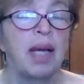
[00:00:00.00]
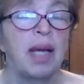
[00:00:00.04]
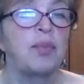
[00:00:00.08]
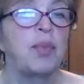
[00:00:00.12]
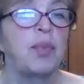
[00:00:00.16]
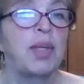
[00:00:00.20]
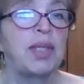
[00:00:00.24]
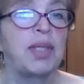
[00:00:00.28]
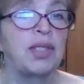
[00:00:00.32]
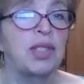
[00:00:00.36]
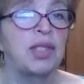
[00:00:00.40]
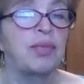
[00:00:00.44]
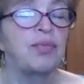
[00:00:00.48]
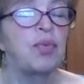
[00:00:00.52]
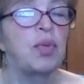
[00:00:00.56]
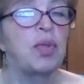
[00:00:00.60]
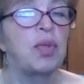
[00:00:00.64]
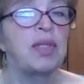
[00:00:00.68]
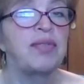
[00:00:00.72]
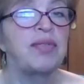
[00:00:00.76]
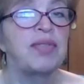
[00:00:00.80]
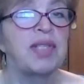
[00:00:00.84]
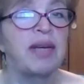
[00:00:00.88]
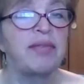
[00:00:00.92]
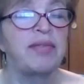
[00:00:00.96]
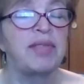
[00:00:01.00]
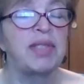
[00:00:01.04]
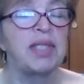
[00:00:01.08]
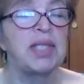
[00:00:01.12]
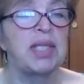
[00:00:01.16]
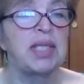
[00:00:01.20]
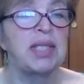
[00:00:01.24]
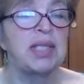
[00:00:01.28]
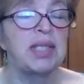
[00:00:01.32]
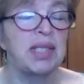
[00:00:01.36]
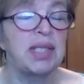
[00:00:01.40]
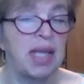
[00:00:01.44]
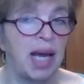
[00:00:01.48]
And what does the rule of
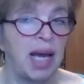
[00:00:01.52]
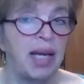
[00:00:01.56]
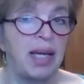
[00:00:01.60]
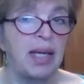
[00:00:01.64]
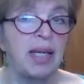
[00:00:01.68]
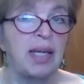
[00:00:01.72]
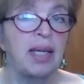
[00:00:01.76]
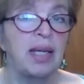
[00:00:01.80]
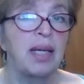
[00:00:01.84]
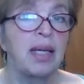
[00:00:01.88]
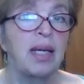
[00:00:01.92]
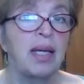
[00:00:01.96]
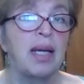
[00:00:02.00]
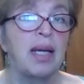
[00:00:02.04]
17 say?